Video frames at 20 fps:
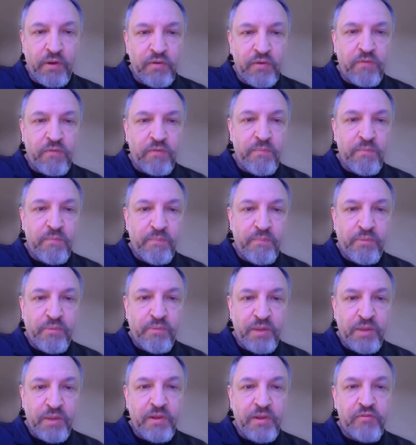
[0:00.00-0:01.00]
and just
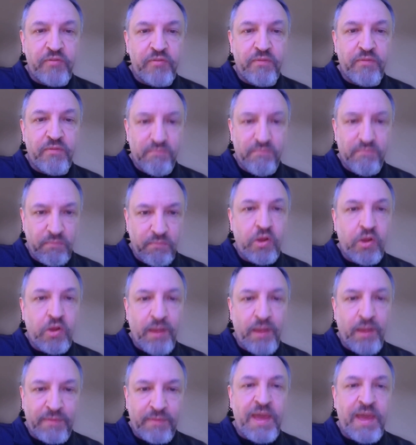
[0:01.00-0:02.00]
pretty much
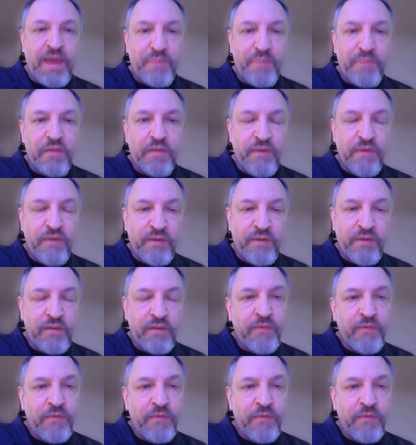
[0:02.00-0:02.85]
collect that piece of evidence.